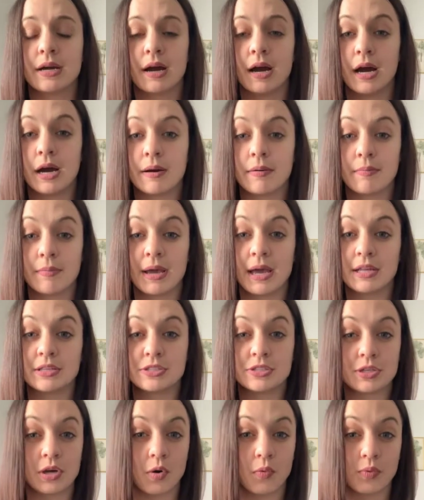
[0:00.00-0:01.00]

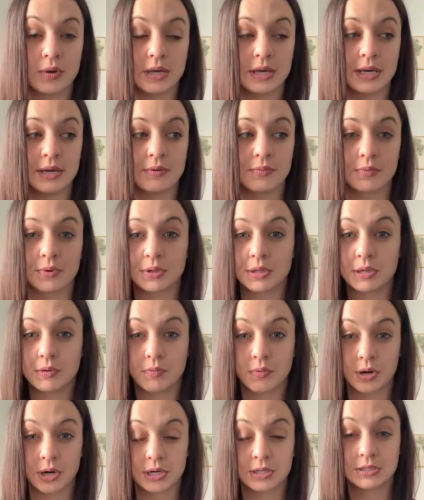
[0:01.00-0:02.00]
And so we really
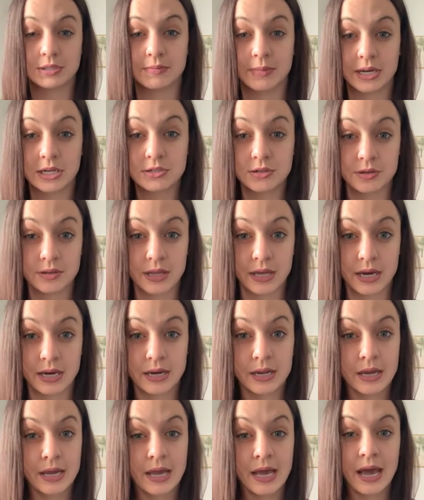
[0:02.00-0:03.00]
work to make sure
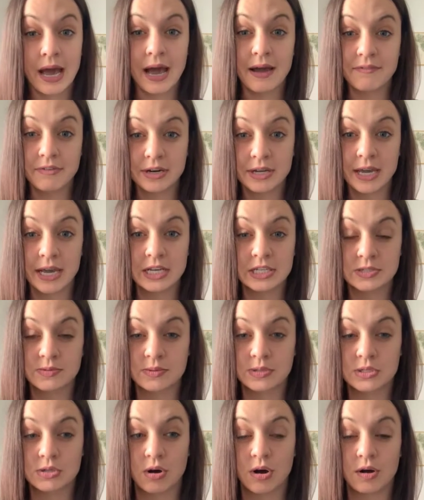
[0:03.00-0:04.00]
that every case
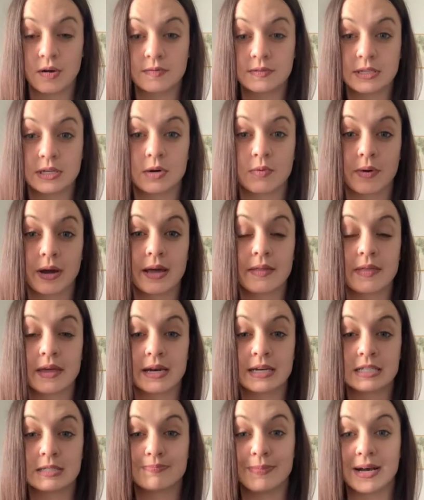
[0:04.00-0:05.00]
resolves in a way
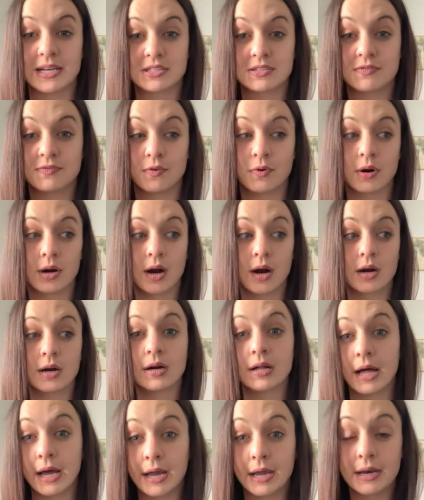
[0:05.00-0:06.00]
that is best for our
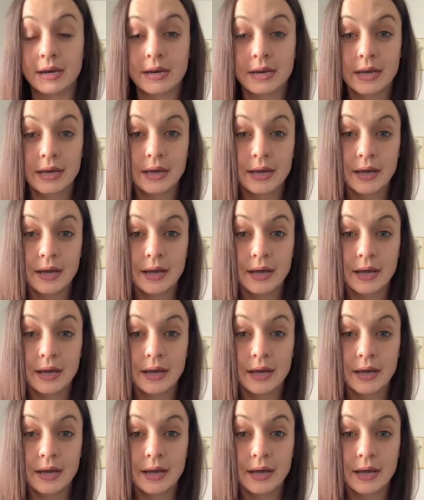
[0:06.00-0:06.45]
client.